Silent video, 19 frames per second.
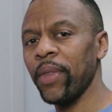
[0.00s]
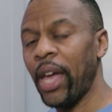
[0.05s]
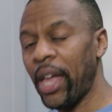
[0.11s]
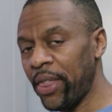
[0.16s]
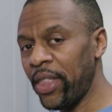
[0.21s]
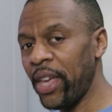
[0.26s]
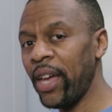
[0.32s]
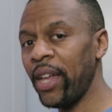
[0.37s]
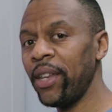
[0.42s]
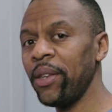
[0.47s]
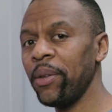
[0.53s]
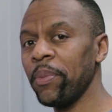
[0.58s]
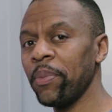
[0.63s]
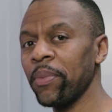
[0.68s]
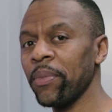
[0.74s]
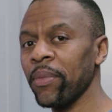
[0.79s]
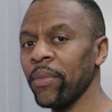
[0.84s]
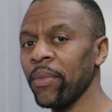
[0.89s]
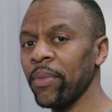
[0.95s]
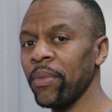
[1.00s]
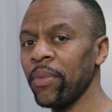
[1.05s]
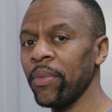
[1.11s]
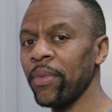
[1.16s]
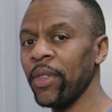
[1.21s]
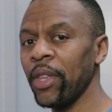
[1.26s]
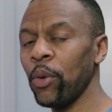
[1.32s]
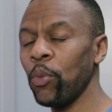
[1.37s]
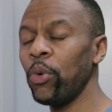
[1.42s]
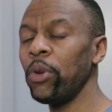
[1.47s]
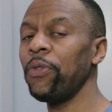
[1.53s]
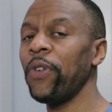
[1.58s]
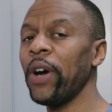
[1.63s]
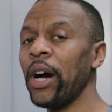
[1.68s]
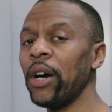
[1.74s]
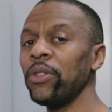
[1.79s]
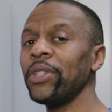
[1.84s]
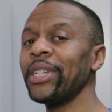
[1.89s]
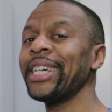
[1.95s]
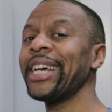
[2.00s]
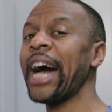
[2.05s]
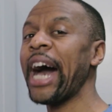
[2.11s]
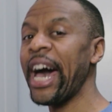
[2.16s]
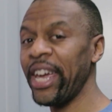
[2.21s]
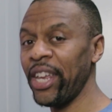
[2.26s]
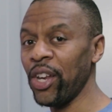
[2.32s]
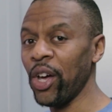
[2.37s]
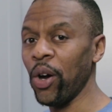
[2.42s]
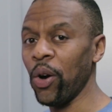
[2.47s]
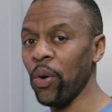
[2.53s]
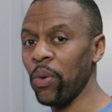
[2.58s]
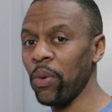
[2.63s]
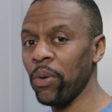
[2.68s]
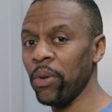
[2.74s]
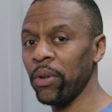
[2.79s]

And then we found Kyno.